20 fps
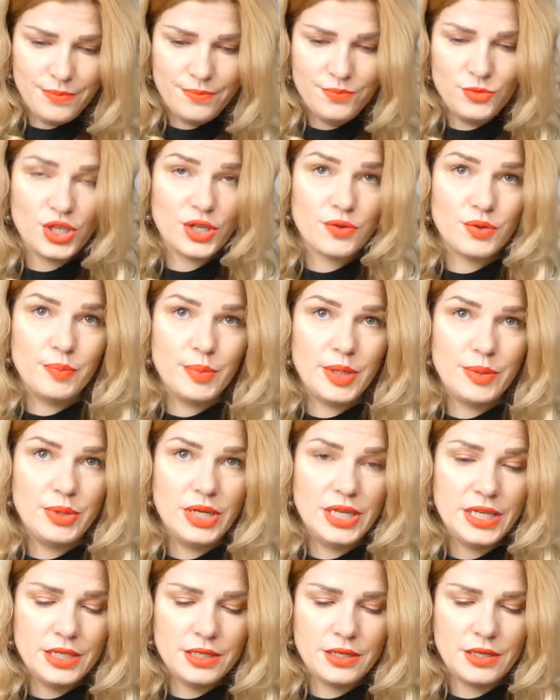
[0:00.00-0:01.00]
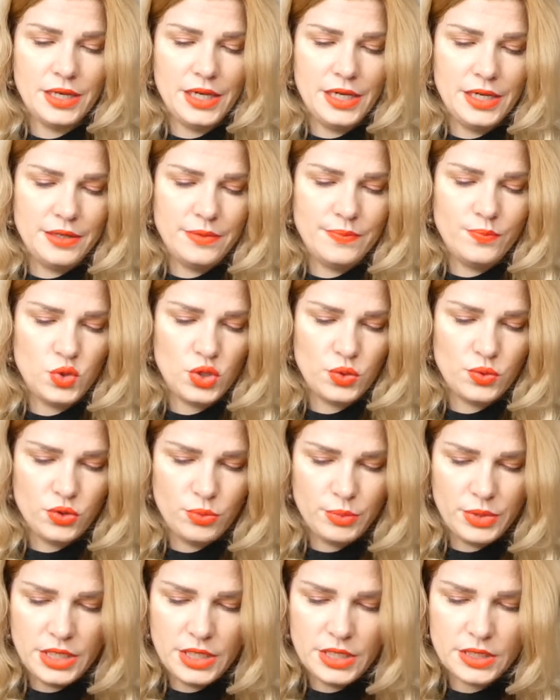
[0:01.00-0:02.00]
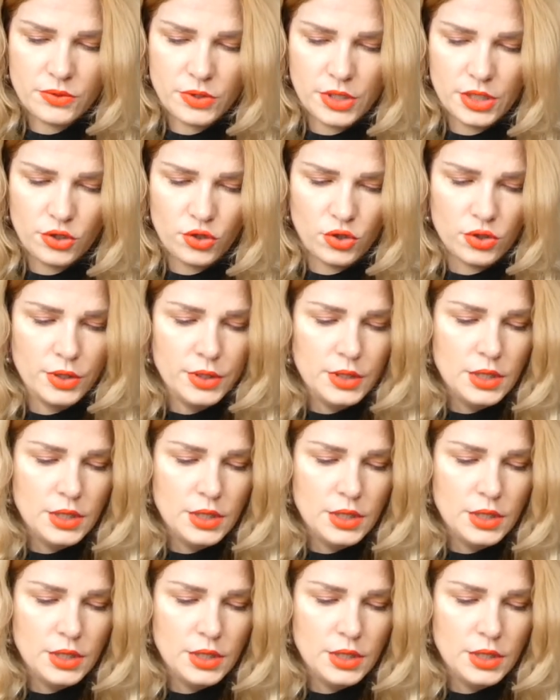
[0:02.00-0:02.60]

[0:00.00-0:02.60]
Czech Republic, so normally it's quite good.